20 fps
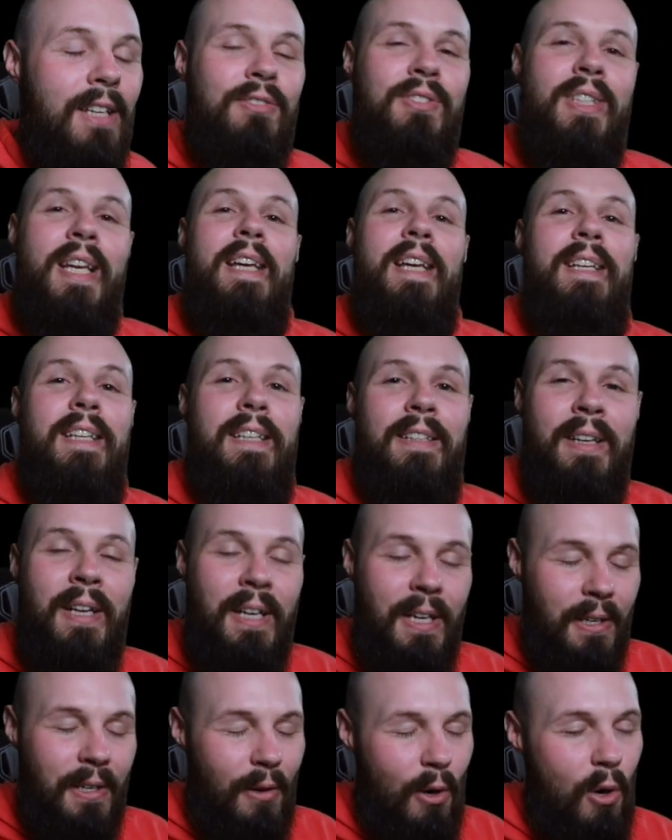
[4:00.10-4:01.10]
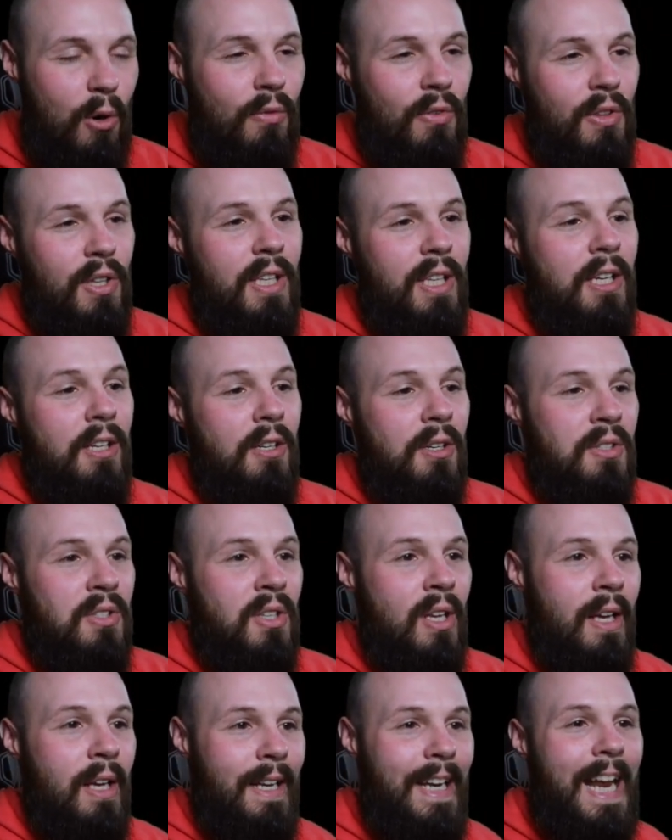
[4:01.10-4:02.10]
have taken over the years,
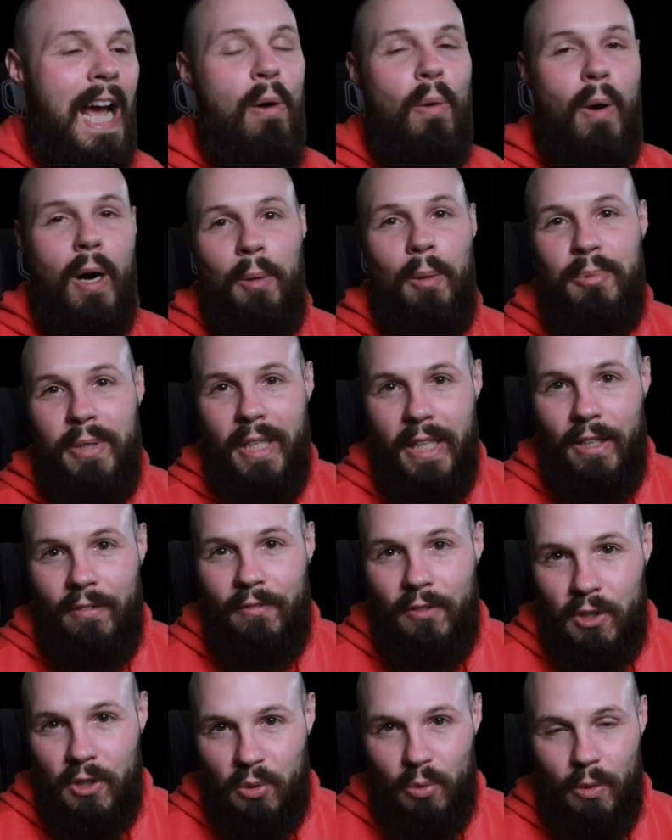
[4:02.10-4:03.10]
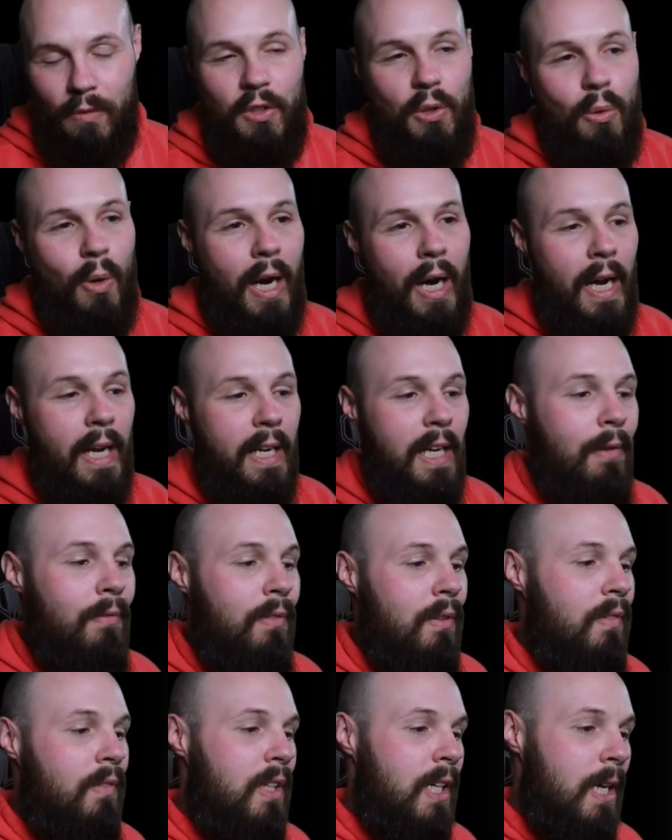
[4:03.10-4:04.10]
now updated for SwiftUI and
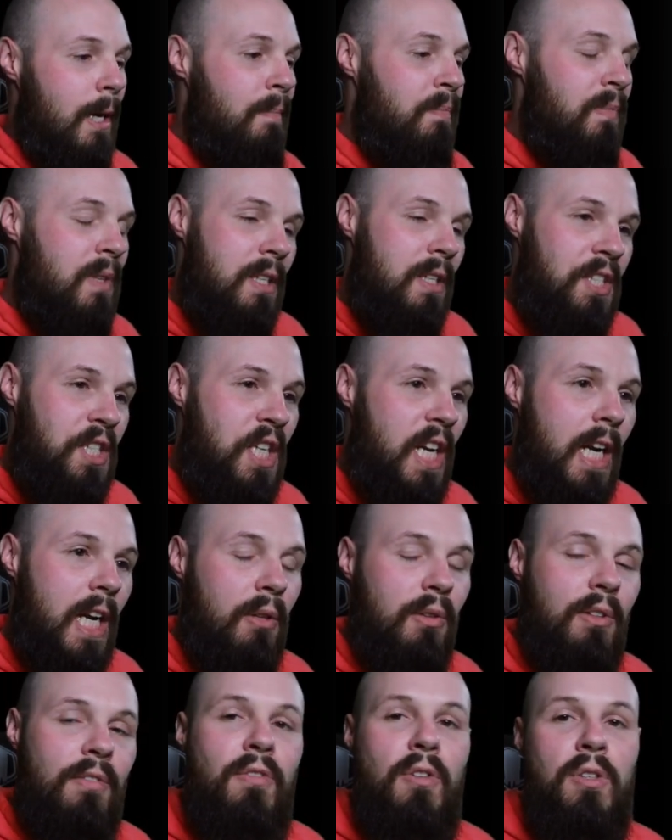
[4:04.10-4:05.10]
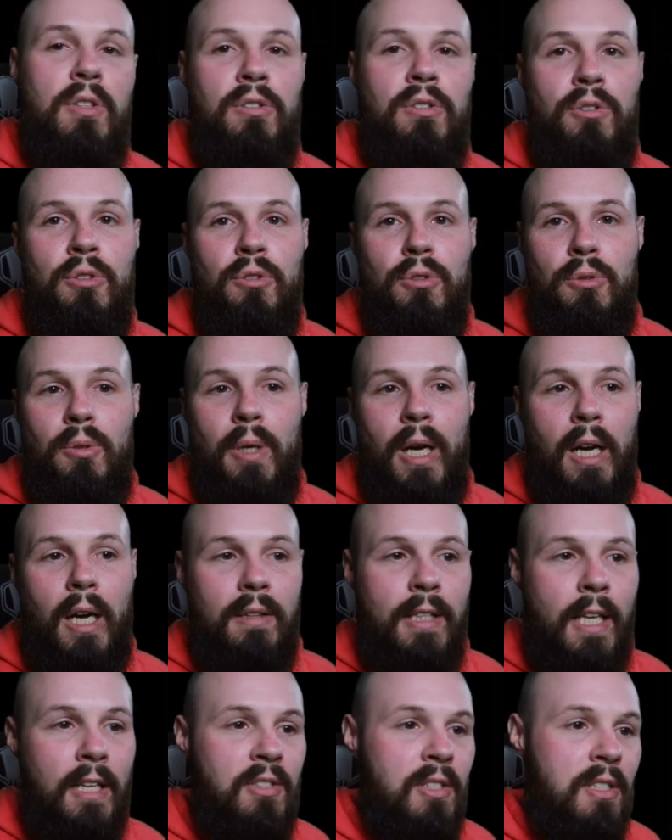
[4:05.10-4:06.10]
MVVM. Check out the first 2
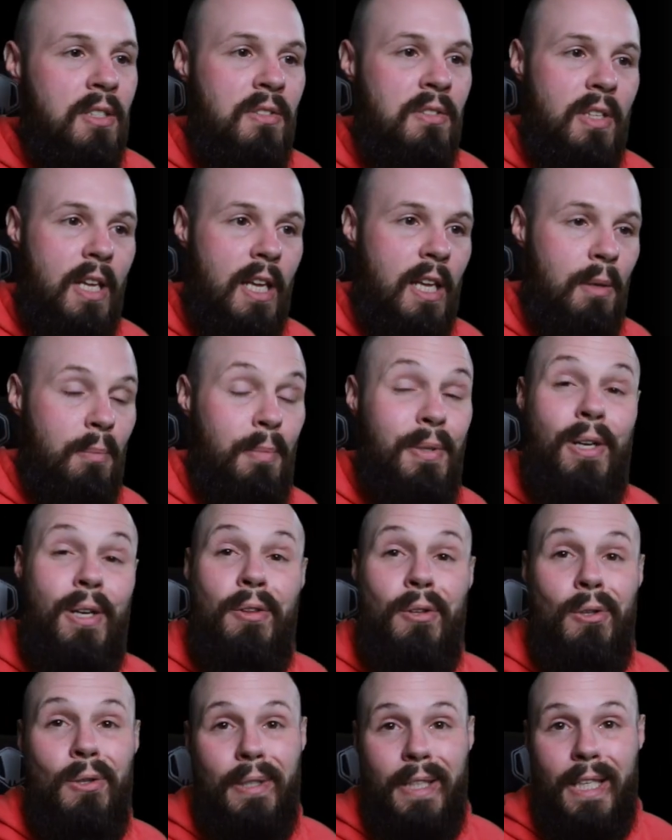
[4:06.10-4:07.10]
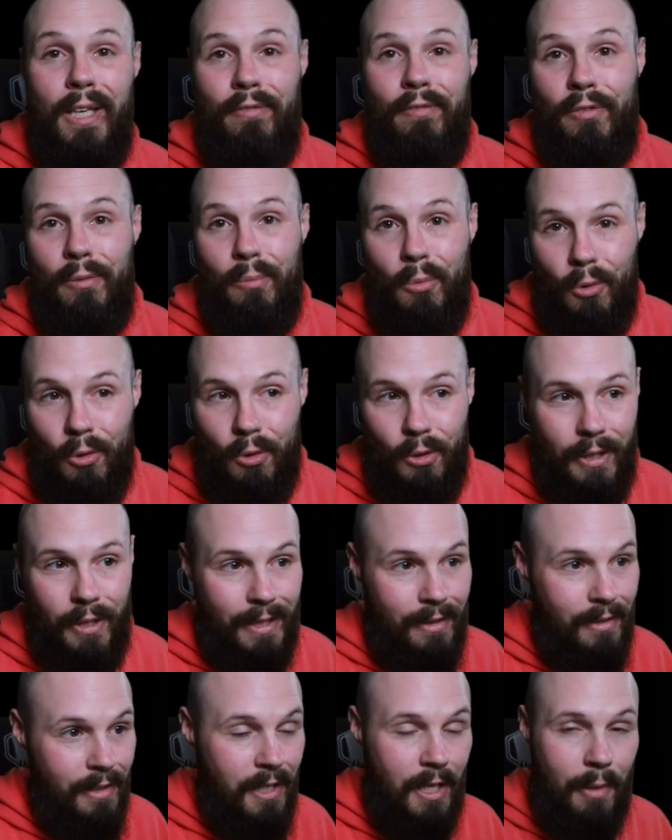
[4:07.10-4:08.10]
lessons and be on the lookout for more
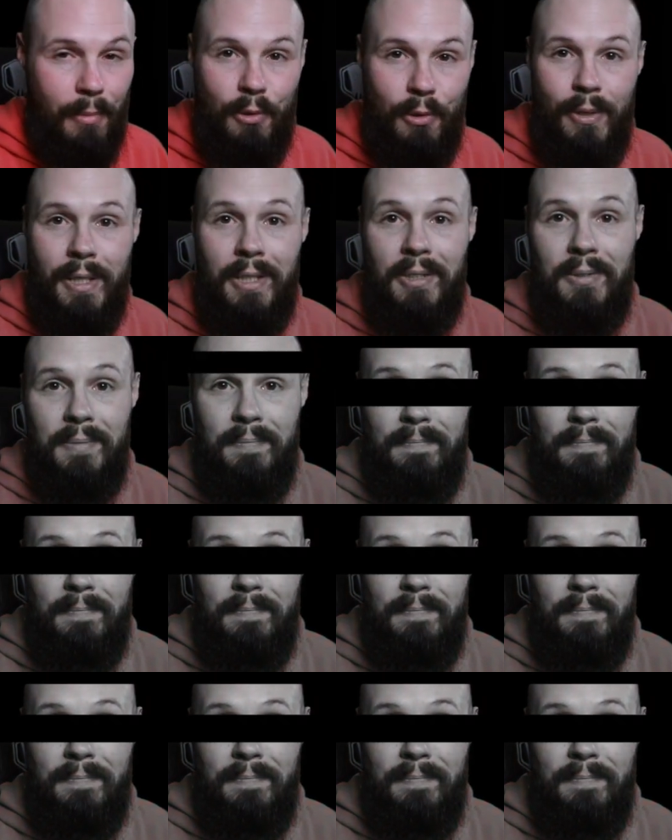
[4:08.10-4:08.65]
in the coming weeks.